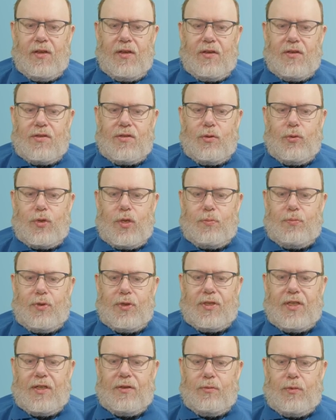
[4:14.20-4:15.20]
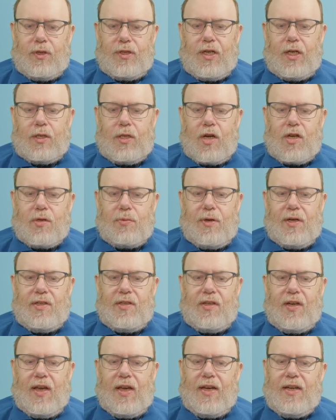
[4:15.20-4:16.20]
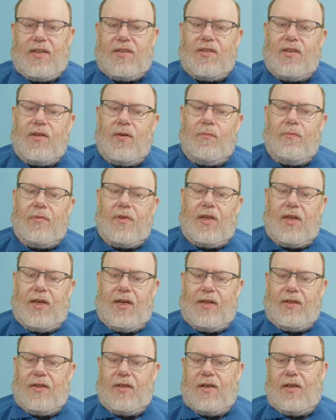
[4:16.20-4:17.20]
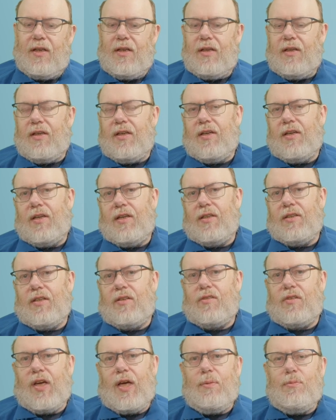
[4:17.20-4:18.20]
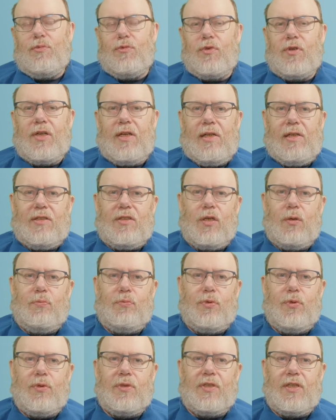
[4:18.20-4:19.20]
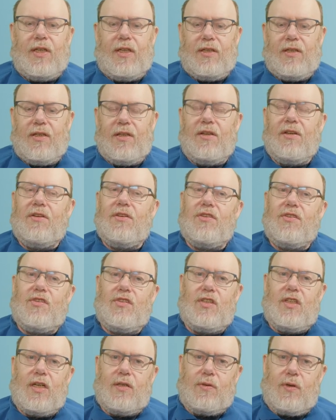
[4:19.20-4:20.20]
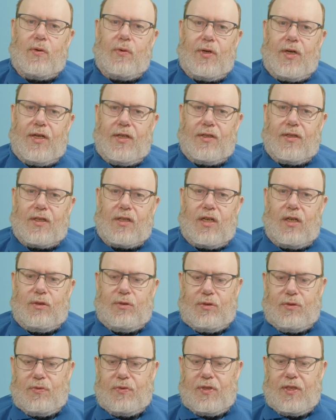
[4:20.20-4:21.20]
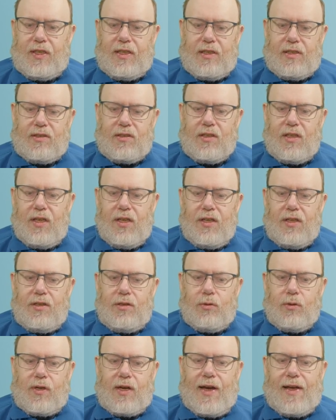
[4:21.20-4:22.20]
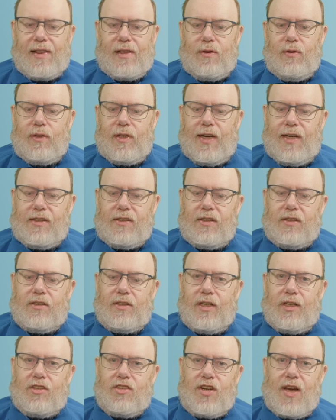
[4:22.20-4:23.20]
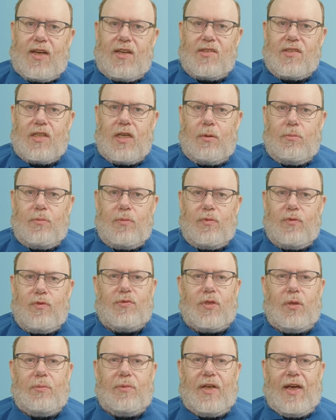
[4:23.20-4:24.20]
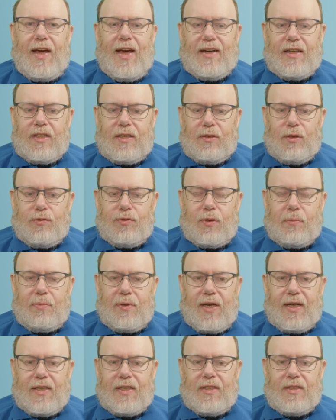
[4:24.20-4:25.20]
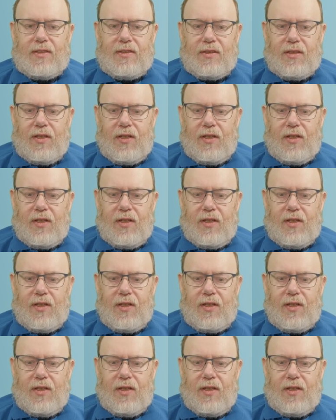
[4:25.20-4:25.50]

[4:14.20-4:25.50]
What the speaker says: So you put in 128 in the type field, you put in 0 in the code field, you calculate the checksum from the header of the packet,